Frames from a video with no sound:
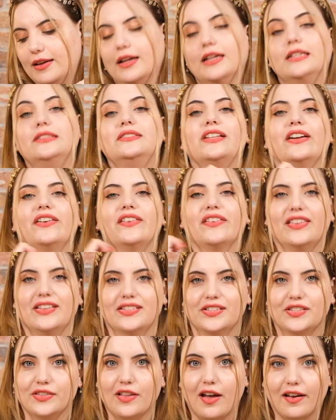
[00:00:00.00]
And
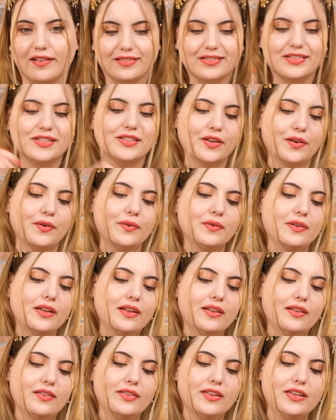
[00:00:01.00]
there's none. So
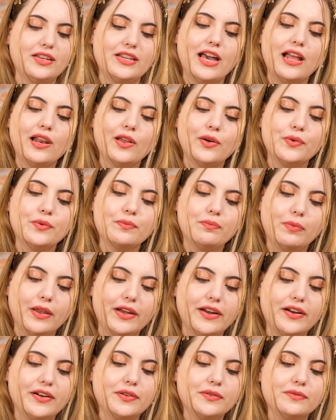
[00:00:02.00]
the yellow
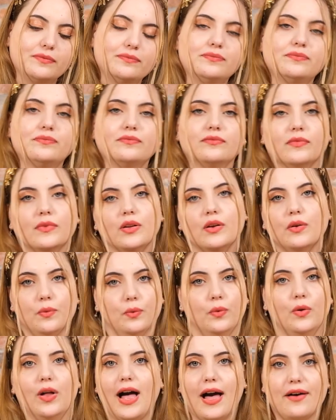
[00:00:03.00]
player
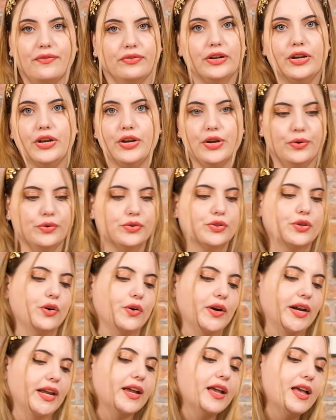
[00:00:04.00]
will have no
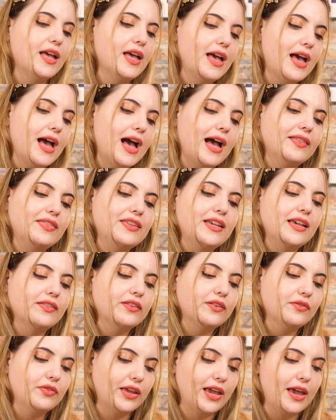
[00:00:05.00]
scoring at the
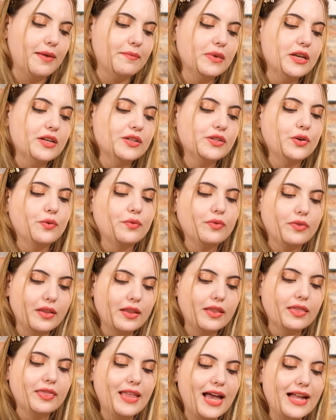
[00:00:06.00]
end of the game. So
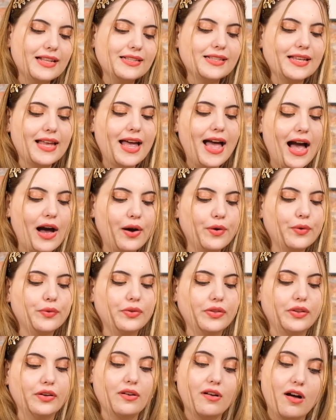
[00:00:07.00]
that's how
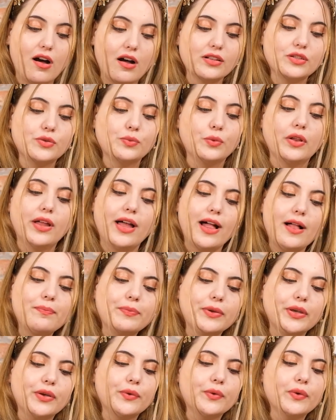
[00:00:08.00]
the gods will help
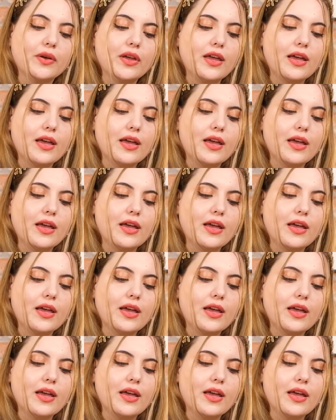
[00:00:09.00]
you